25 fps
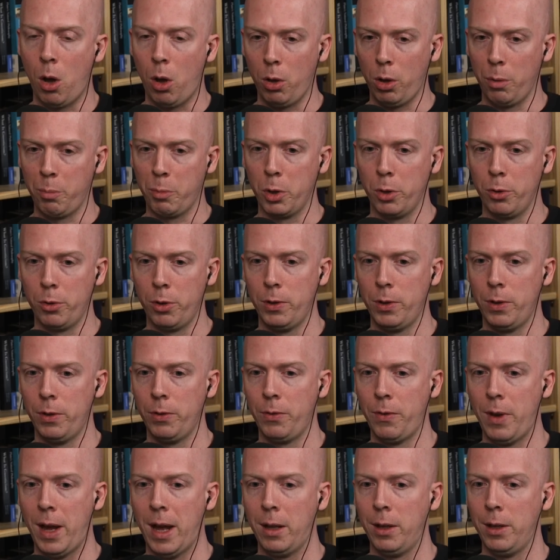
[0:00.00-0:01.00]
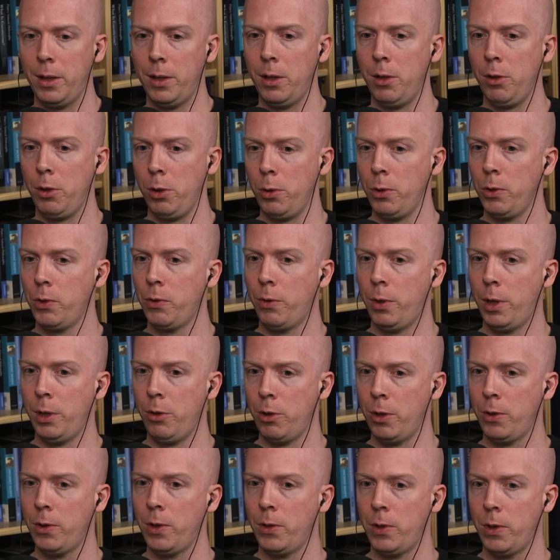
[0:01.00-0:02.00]
all approaches as valid and useful
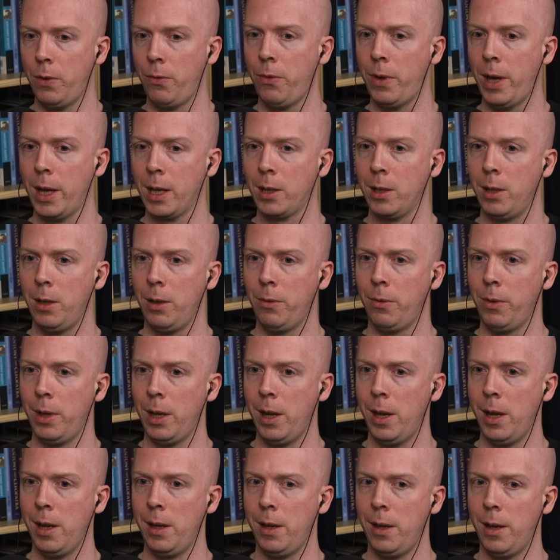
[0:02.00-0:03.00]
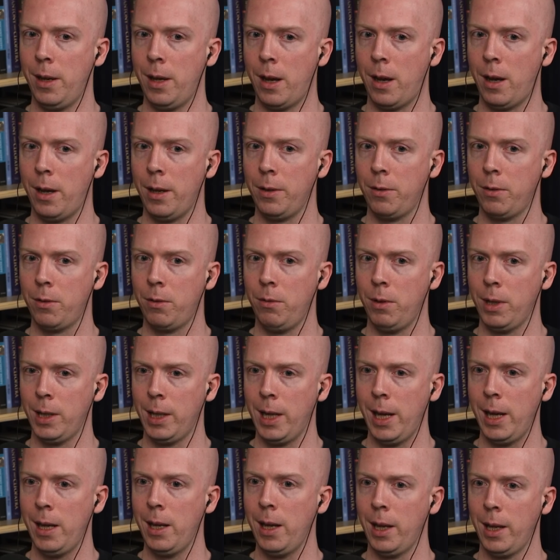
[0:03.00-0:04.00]
and just as effective, and, and not
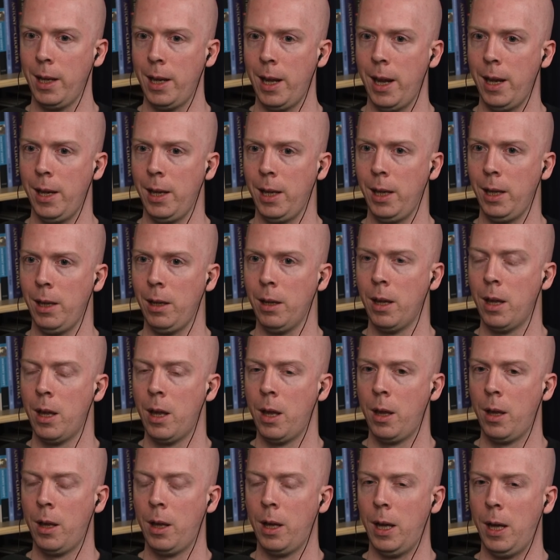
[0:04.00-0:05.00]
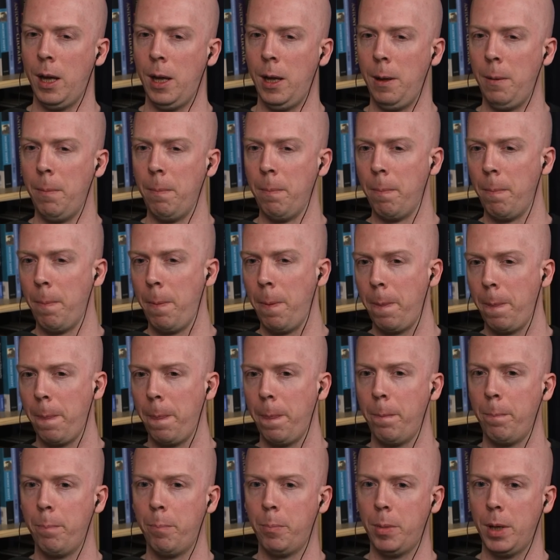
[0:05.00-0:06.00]
negating any. Um,
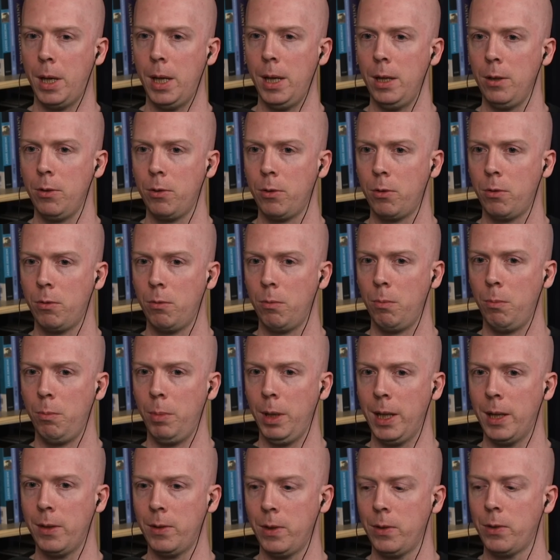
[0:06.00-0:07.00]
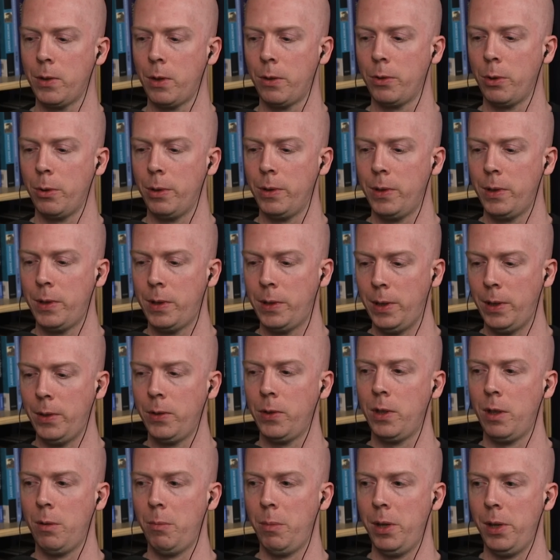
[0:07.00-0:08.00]
but because it's also a
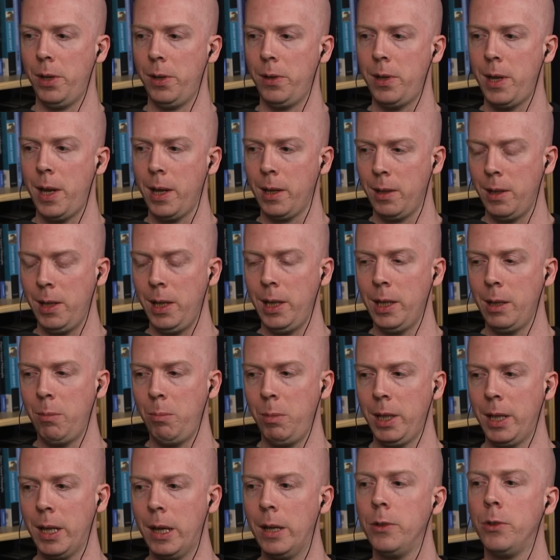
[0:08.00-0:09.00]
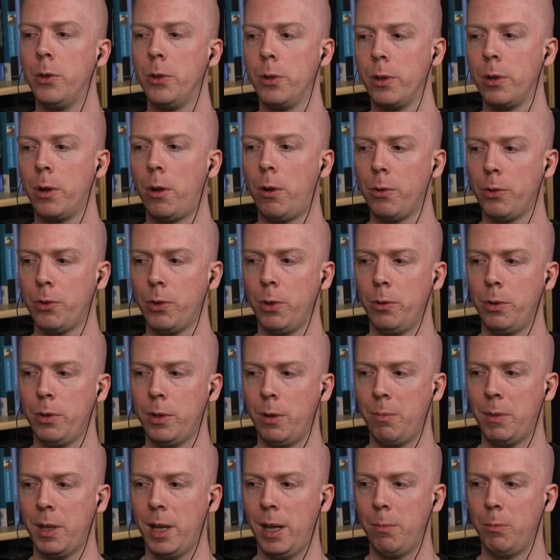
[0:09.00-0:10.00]
system and a technique, and because they're also
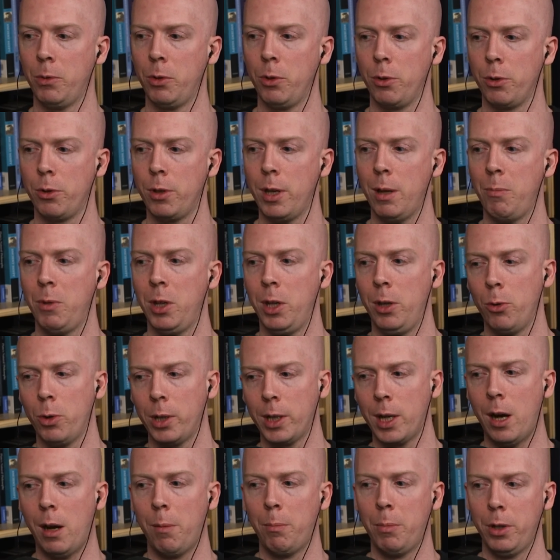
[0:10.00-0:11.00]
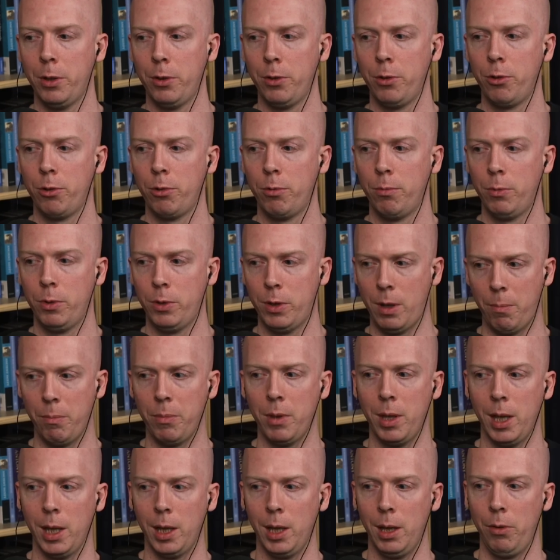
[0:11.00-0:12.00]
sometimes you're attempting to accomplish
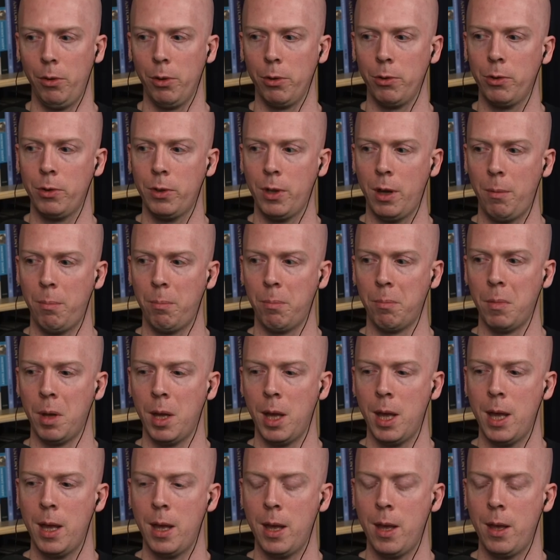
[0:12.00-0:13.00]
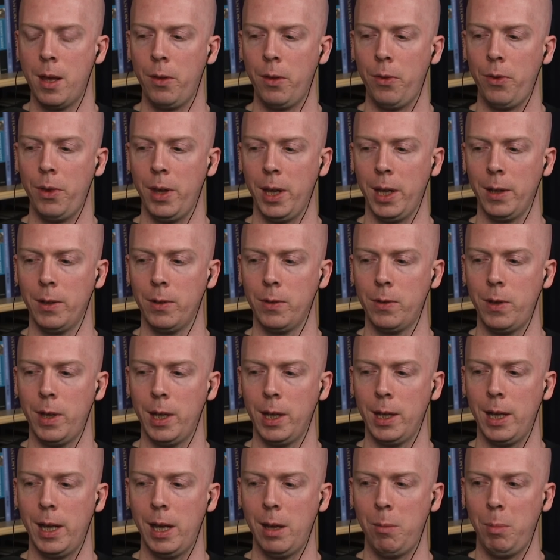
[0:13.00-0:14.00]
something, and there's some things
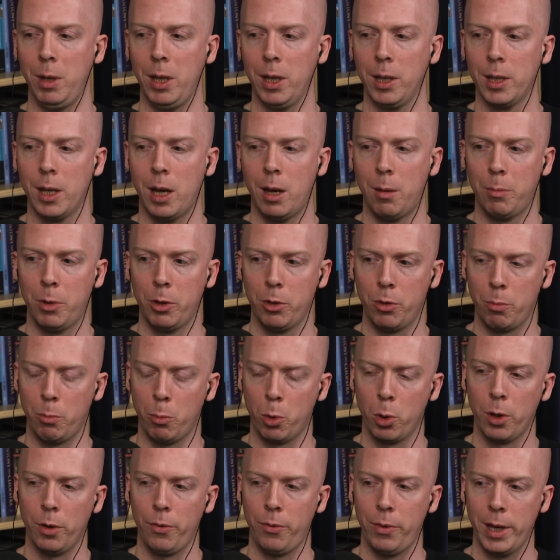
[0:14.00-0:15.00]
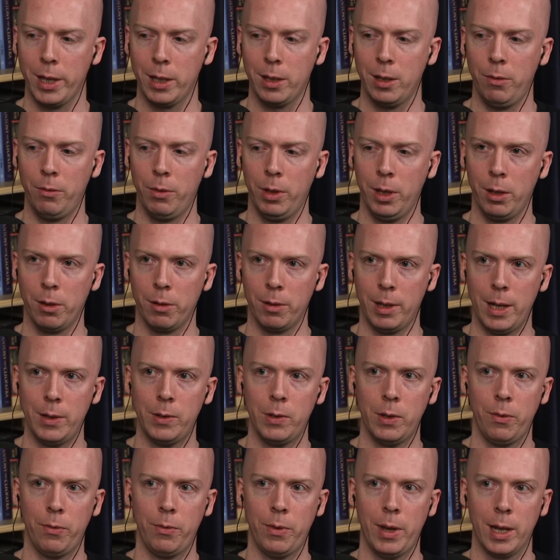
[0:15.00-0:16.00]
that can be accomplished more effectively or
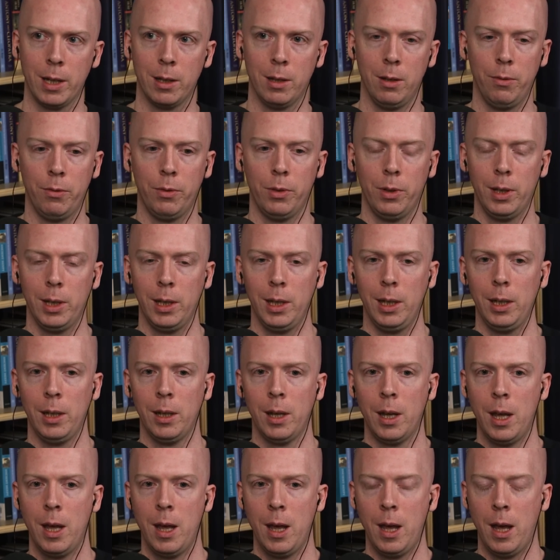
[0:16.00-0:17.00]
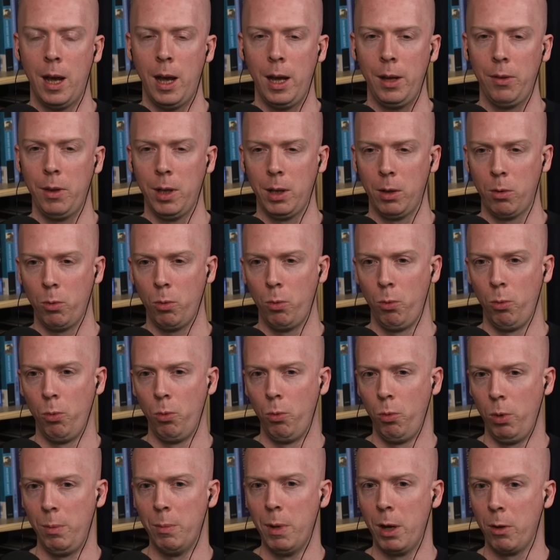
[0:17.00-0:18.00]
less effectively, I think
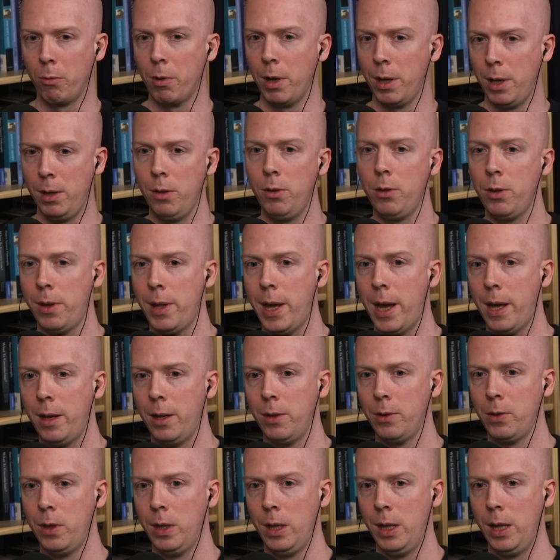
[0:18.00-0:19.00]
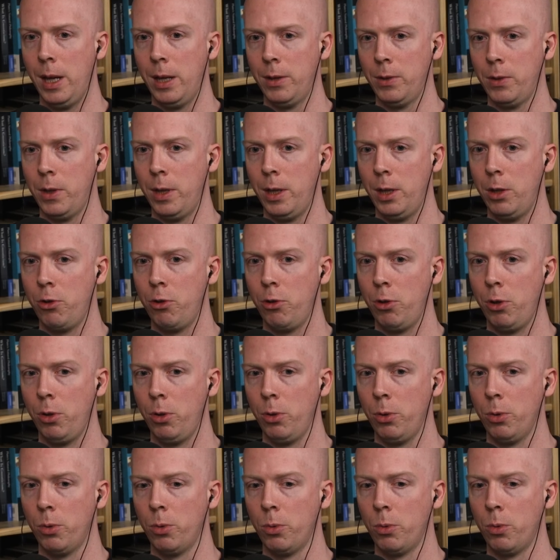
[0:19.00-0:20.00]
we might run into that as an, as an
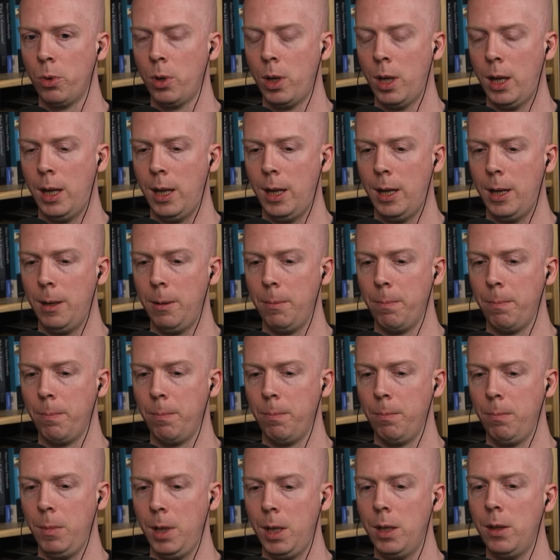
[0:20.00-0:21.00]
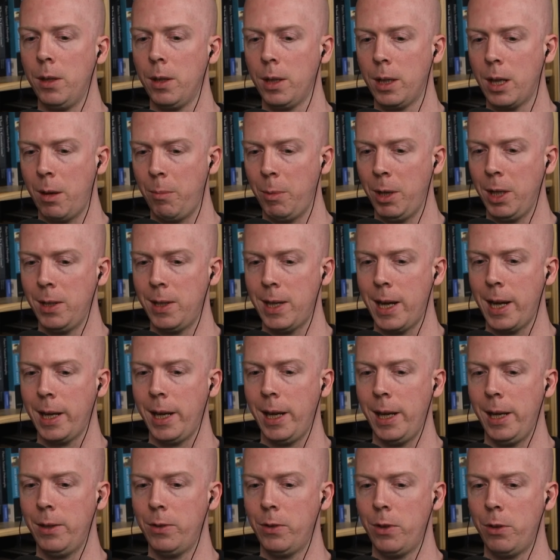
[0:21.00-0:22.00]
issue um, in the coming
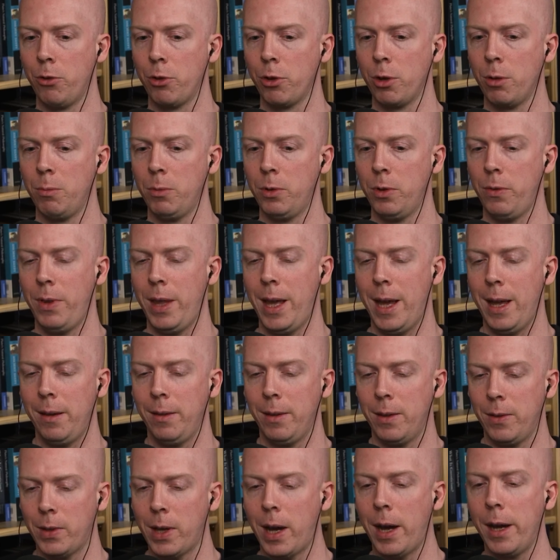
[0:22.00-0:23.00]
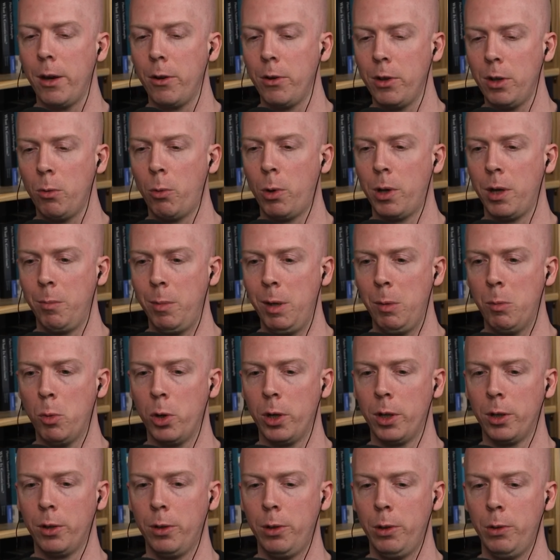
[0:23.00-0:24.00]
decades, in terms of that desire to want to be
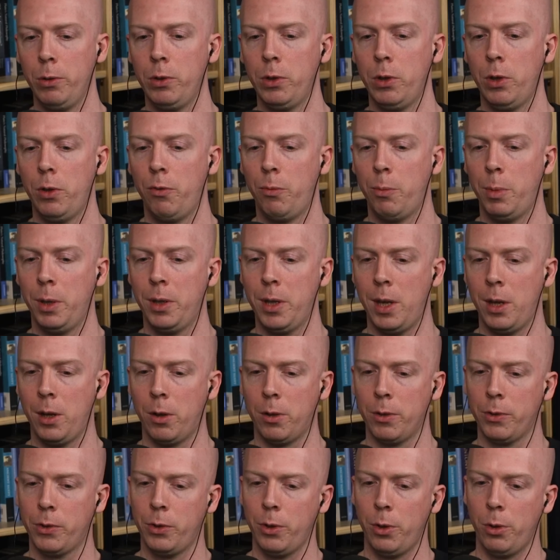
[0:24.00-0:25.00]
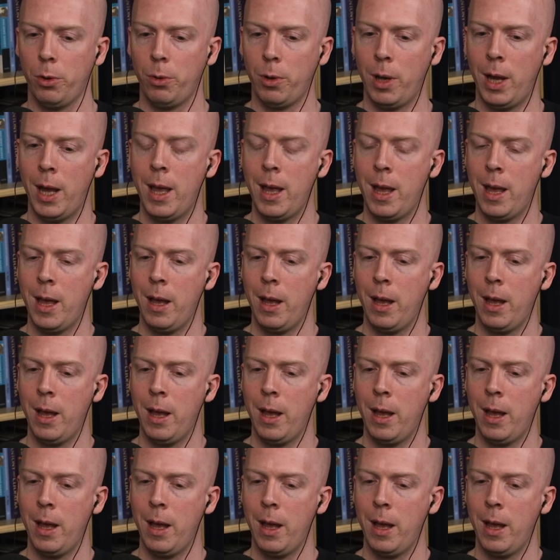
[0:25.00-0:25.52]
more inclusive, but then also